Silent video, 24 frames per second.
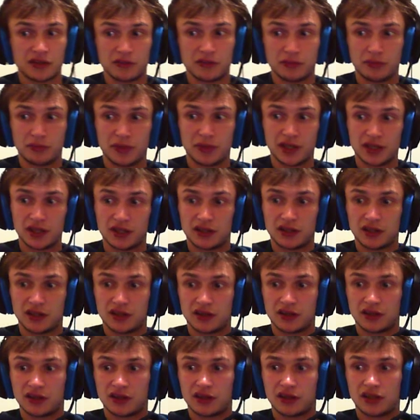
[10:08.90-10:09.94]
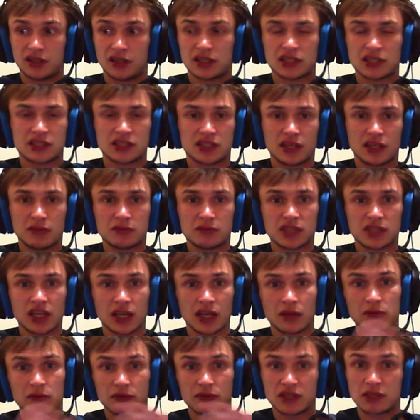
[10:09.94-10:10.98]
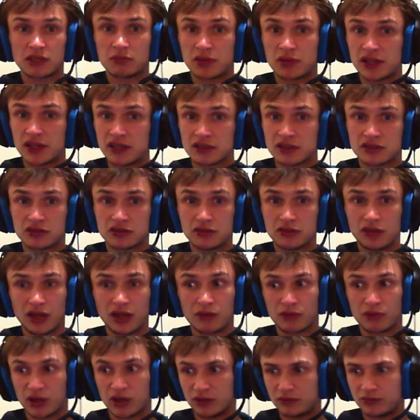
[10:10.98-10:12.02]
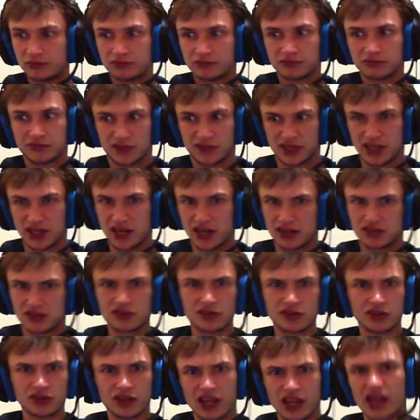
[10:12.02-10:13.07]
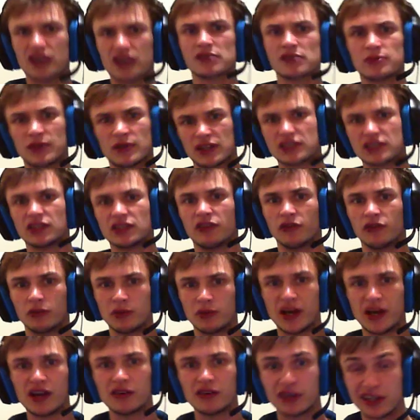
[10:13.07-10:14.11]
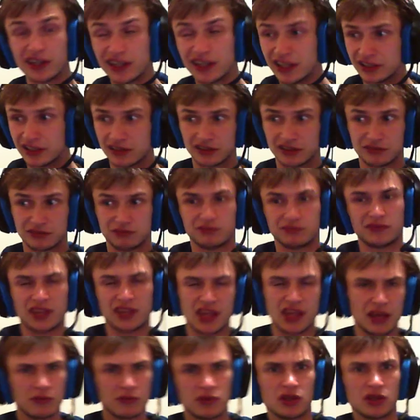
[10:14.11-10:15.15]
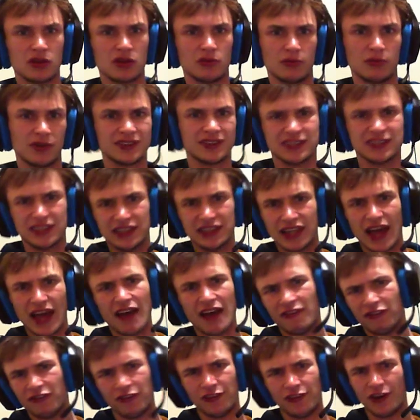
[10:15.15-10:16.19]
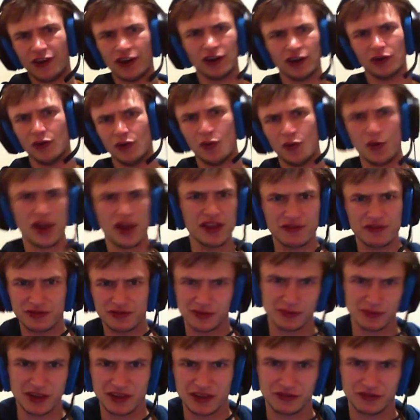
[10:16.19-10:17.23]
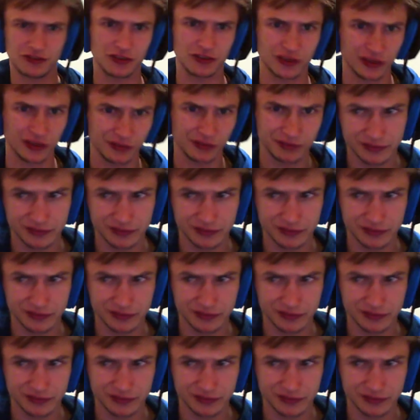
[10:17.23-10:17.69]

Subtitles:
But at the same time, the PS2 came out. Yeah, sure, the Xbox overpowered it, and the GameCube wasn't that far away from it for,